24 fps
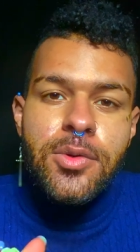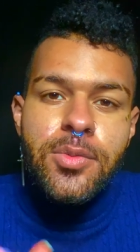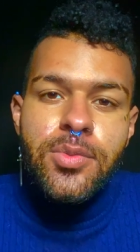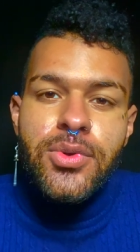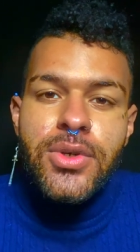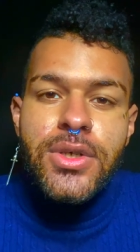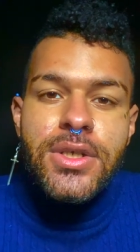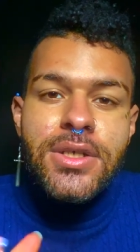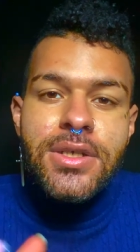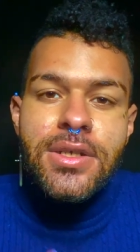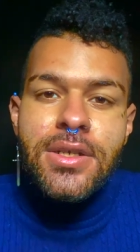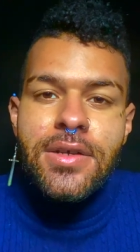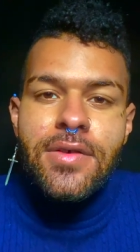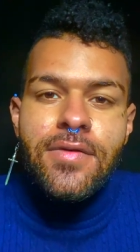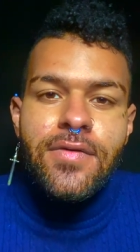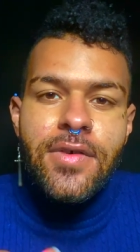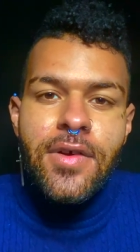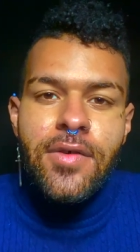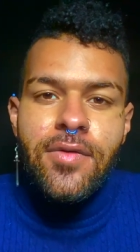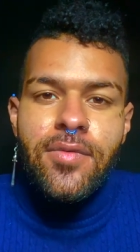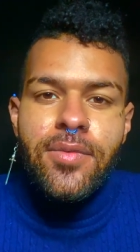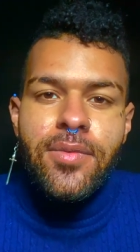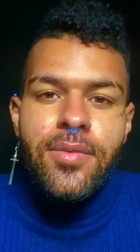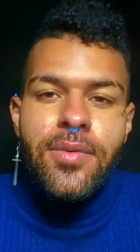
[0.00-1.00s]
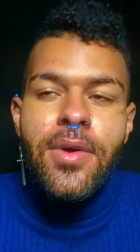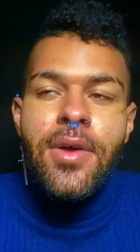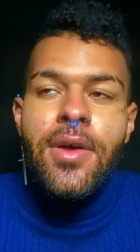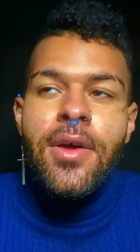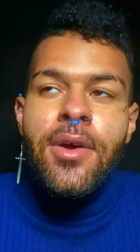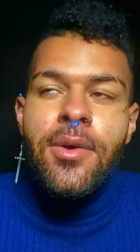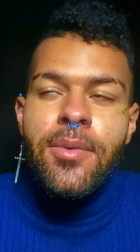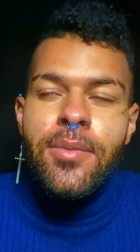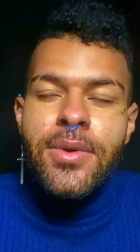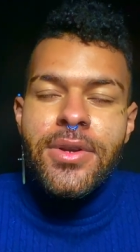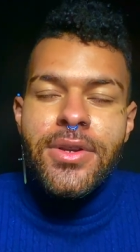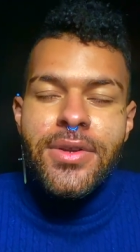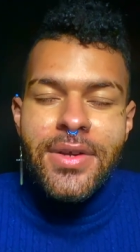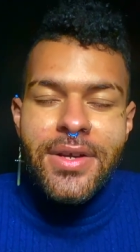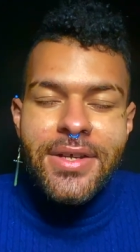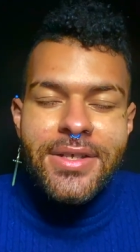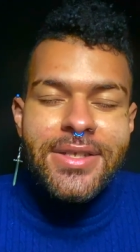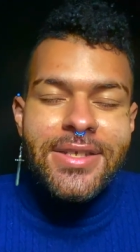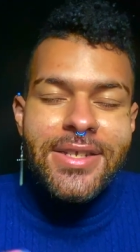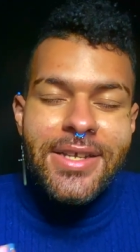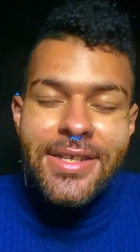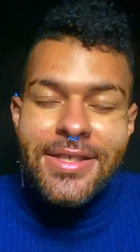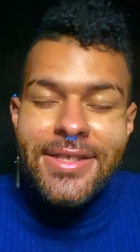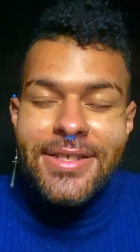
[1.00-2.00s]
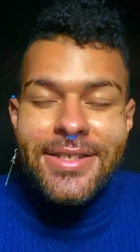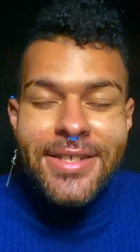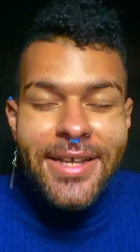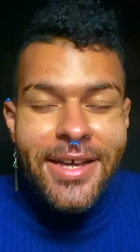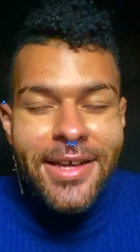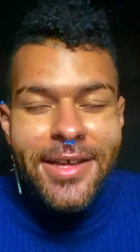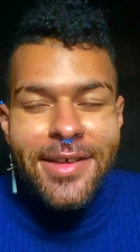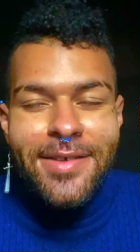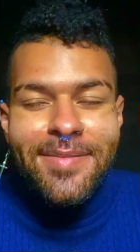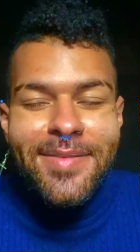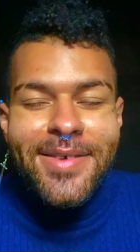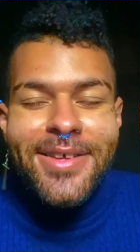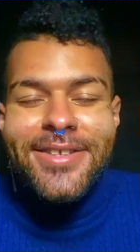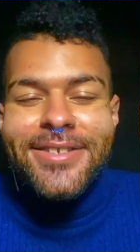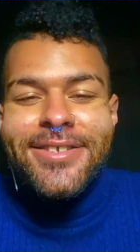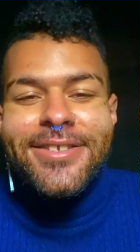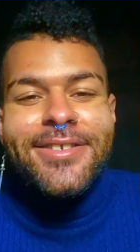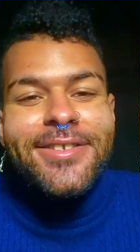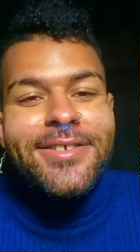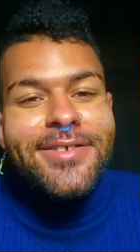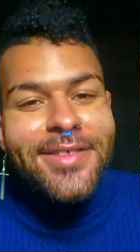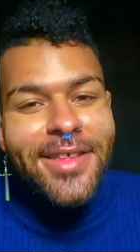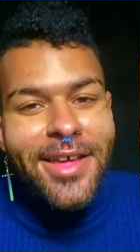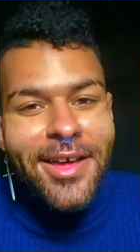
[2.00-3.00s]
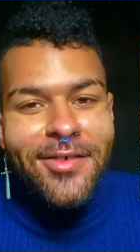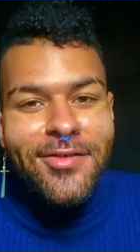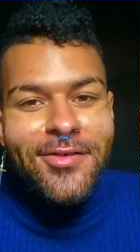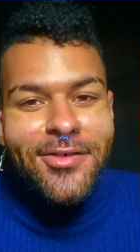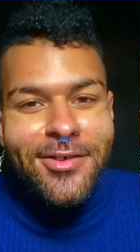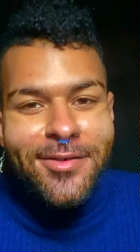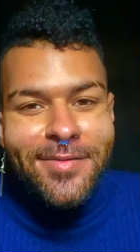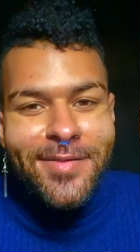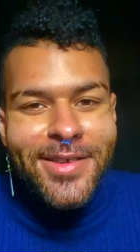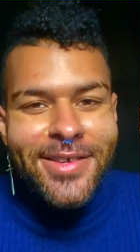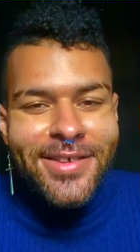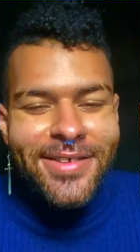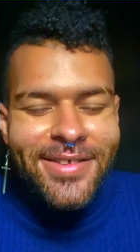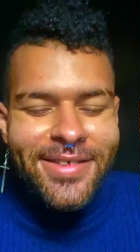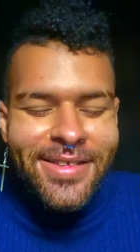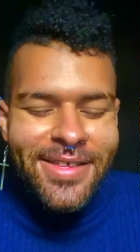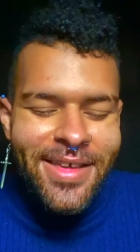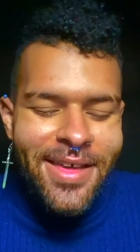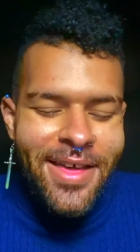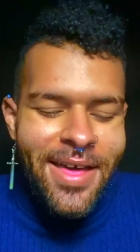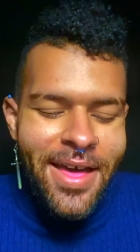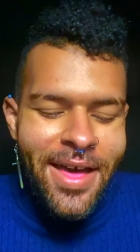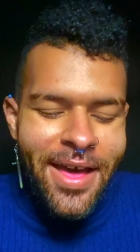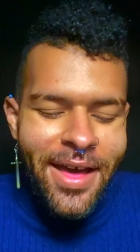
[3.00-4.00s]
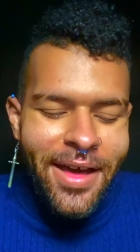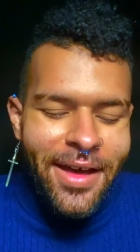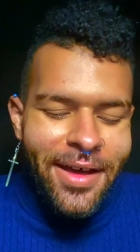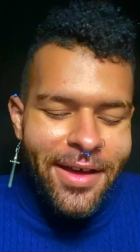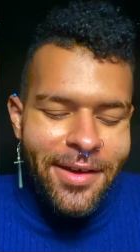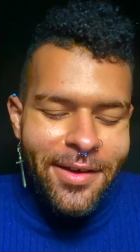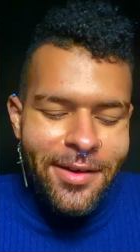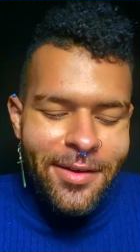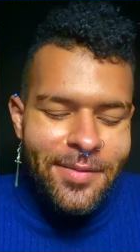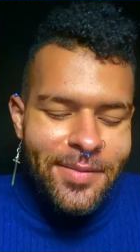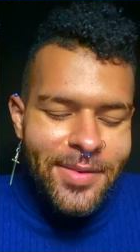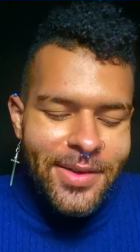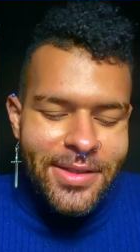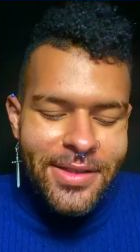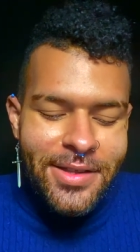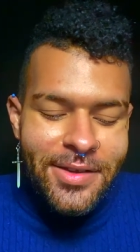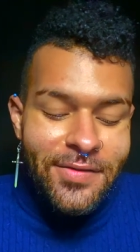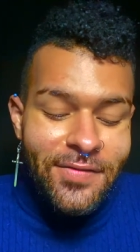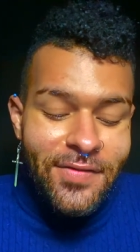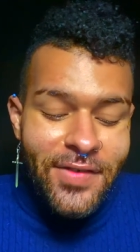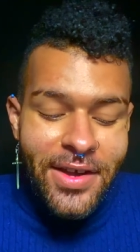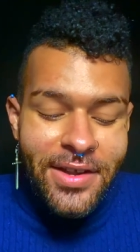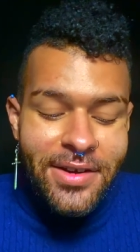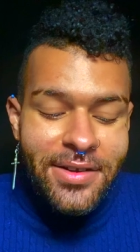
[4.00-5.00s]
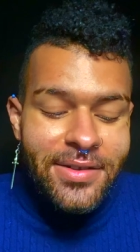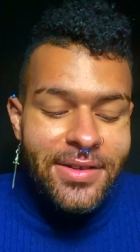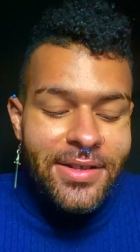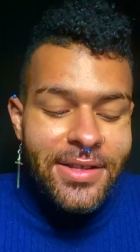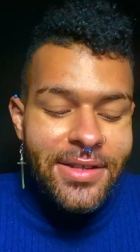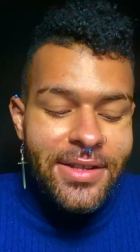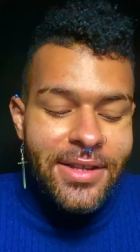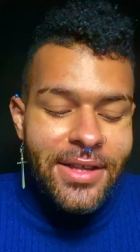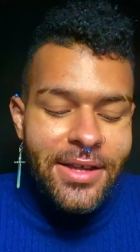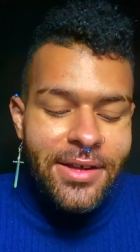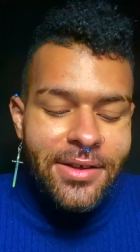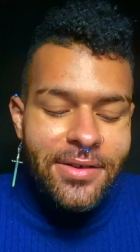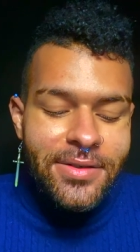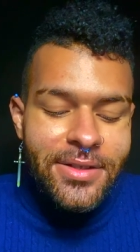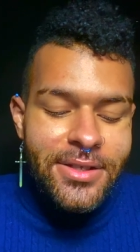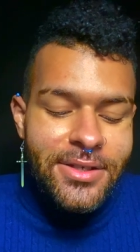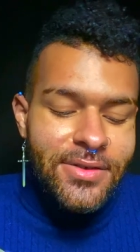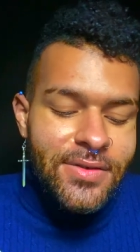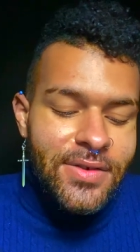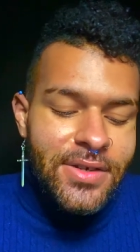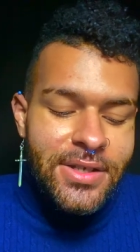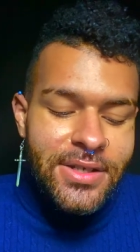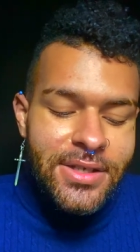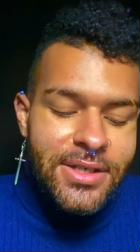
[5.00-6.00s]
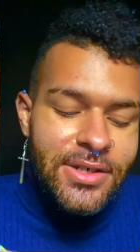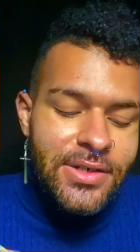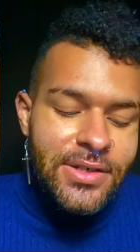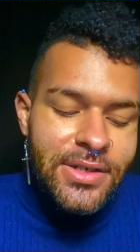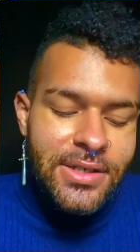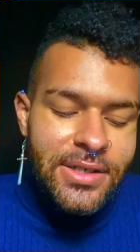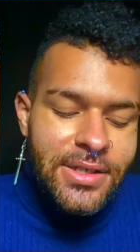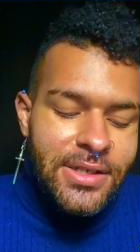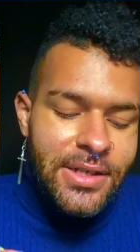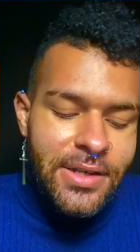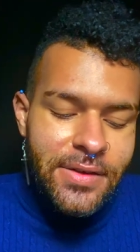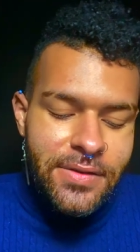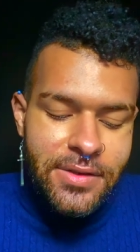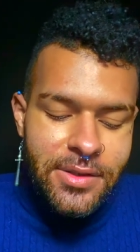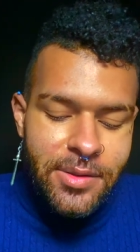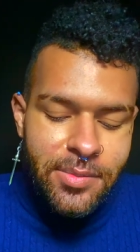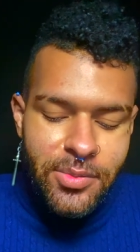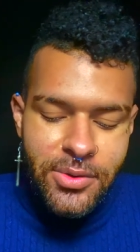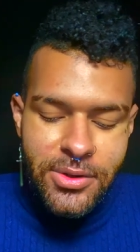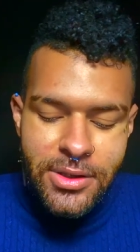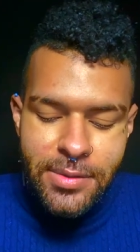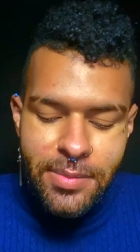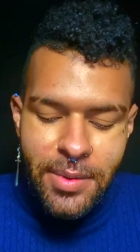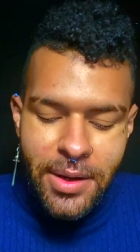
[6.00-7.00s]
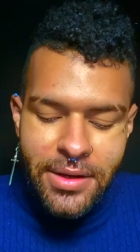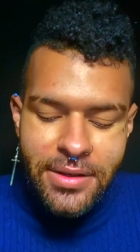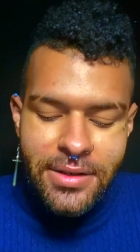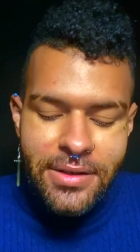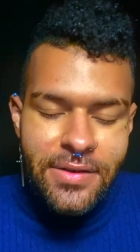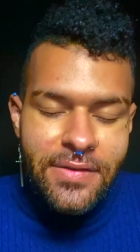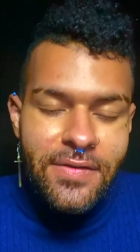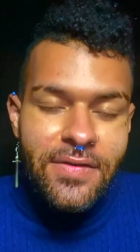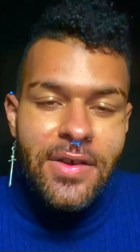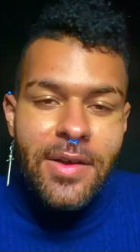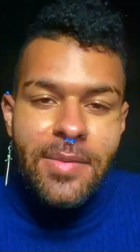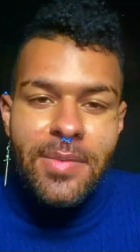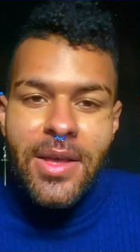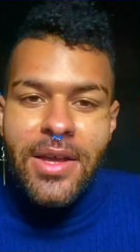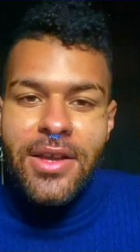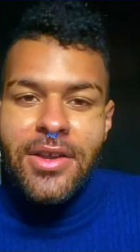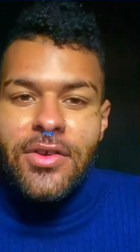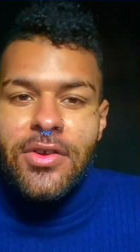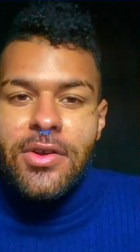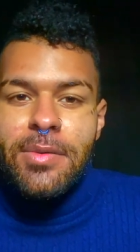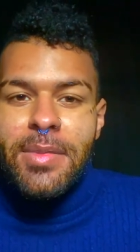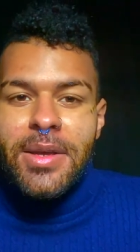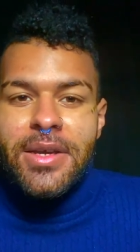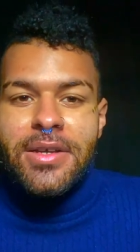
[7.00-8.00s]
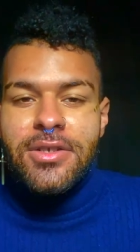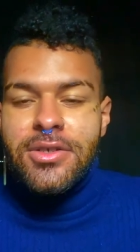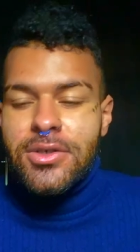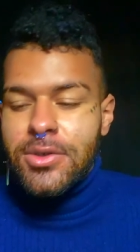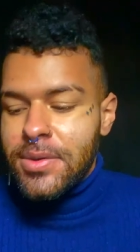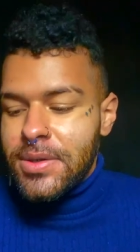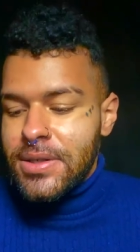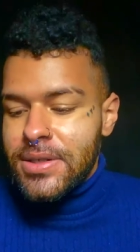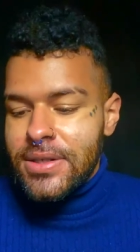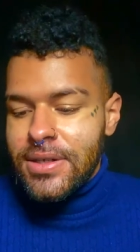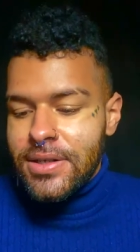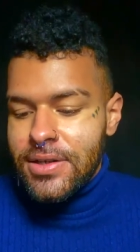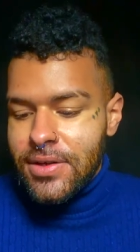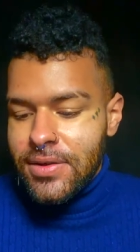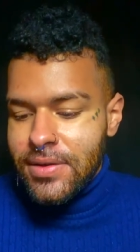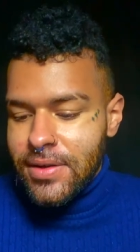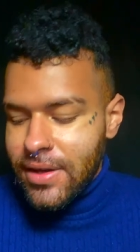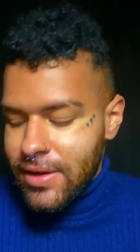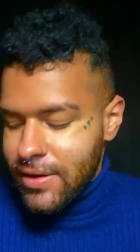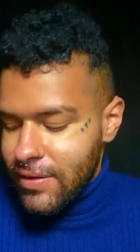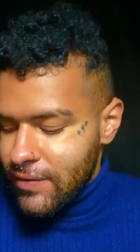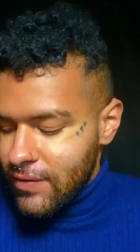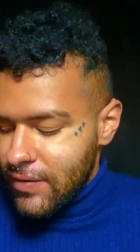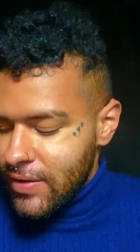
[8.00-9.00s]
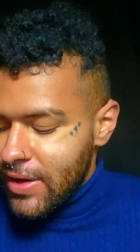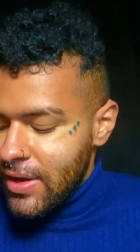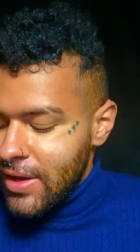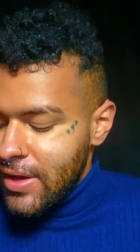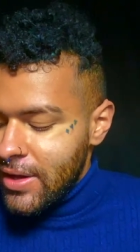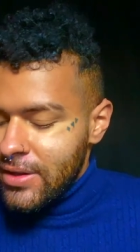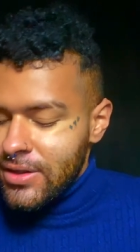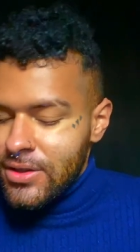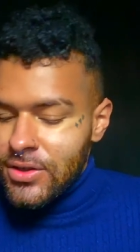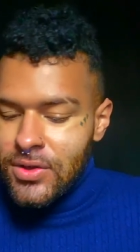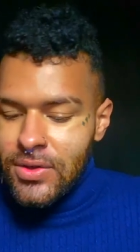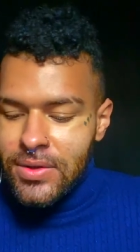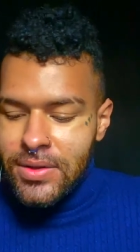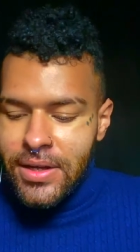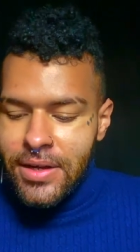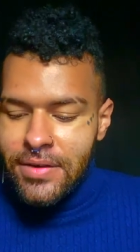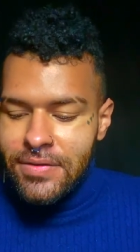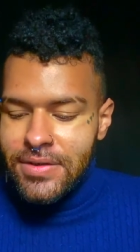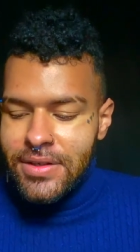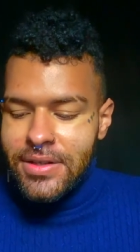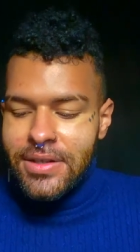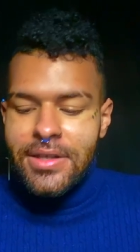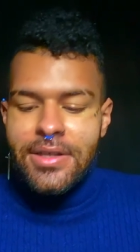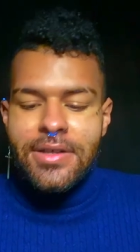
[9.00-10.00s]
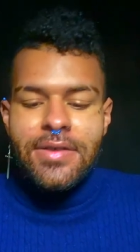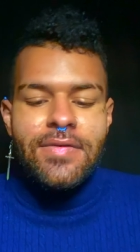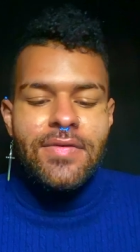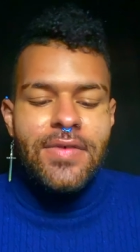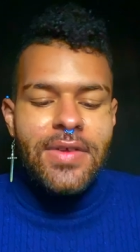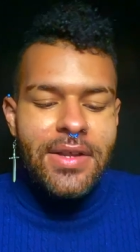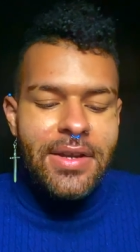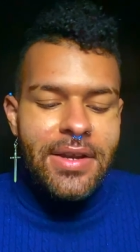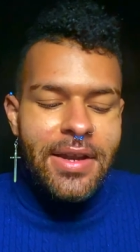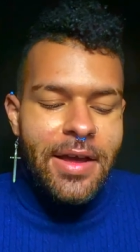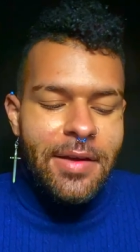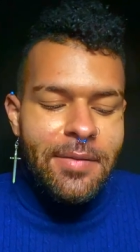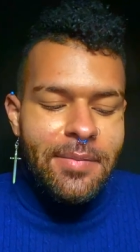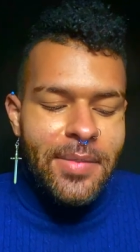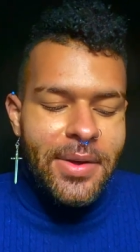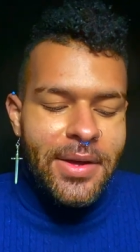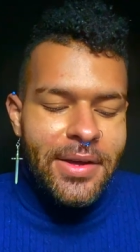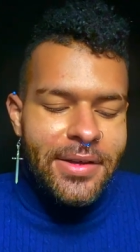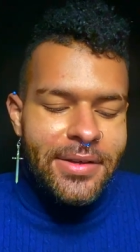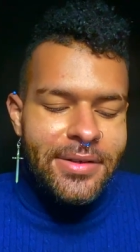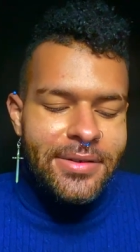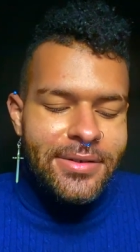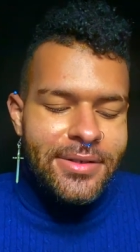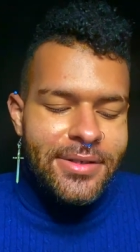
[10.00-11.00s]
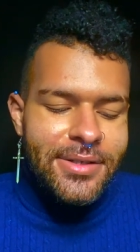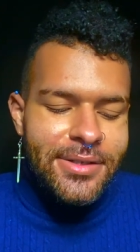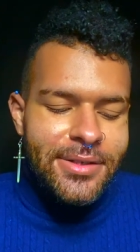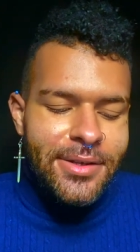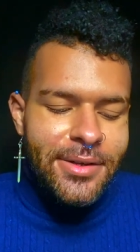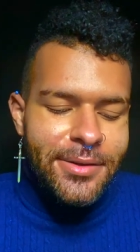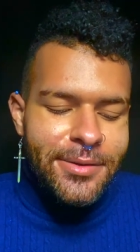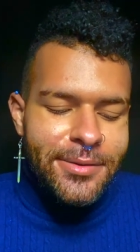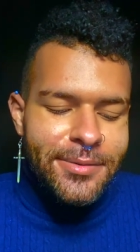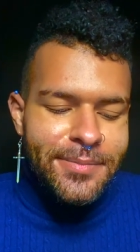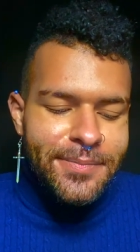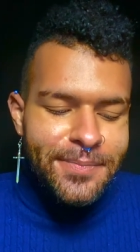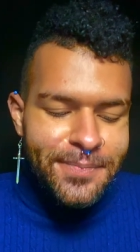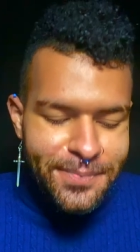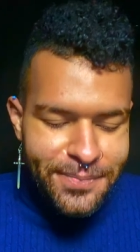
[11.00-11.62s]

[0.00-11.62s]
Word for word: appreciative of when you guys take the time to do that for me. Um, and then finally, Leo, this reading's here just to give some perspective. I'm not here to make a choice in your life. It's your life to live, not mine. So